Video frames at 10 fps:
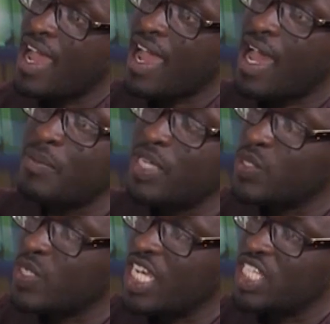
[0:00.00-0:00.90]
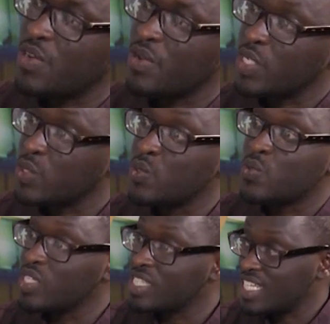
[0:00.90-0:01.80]
coming to Nigeria to do
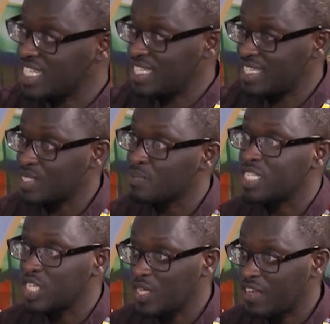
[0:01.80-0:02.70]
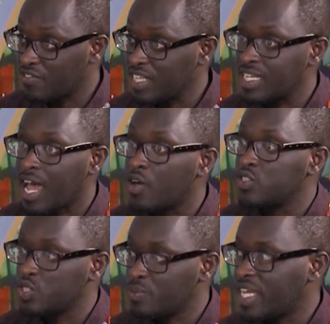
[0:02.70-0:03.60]
research in this particular field. How
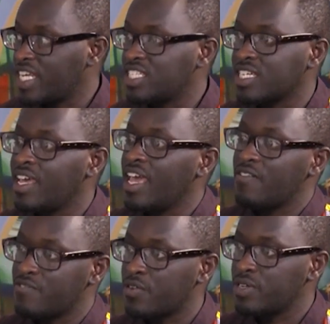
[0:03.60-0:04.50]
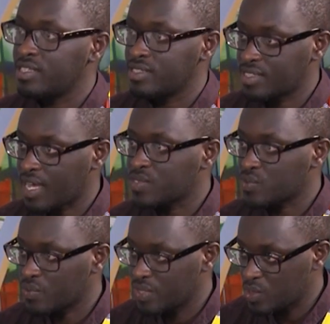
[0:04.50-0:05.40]
do you manage a very scarce
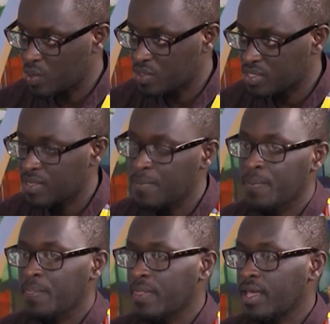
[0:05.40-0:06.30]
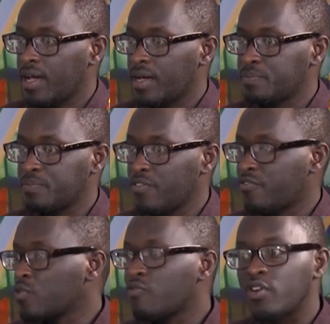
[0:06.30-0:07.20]
resource? Uh,
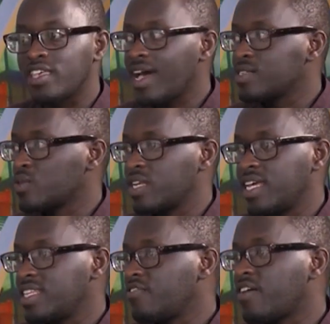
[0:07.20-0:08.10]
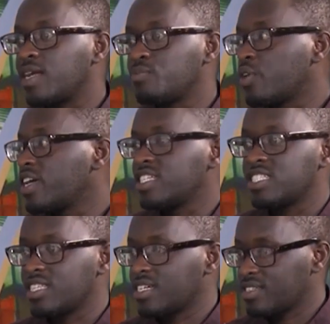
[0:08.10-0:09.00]
for, for years on end, they've had more
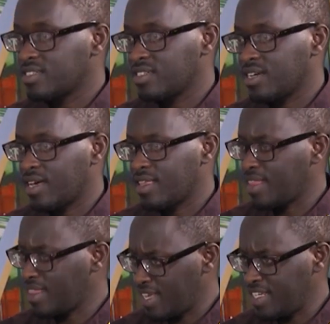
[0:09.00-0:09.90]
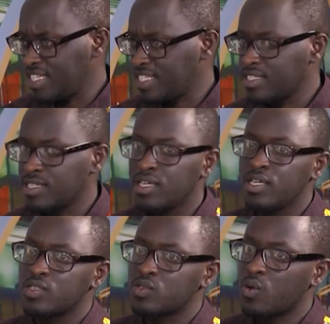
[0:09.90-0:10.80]
energy than, uh, than they needed.
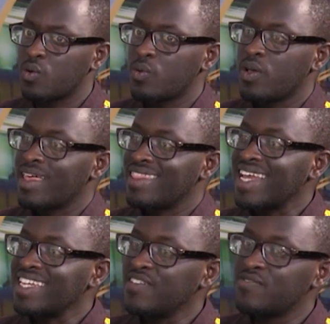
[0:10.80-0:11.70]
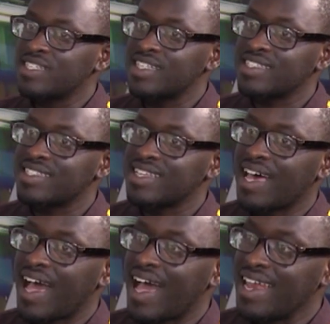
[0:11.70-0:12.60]
So that gives us
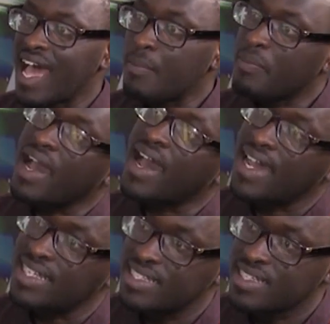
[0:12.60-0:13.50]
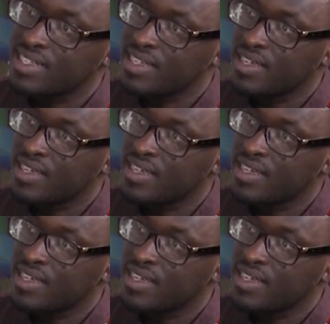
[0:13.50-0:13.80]
an upper hand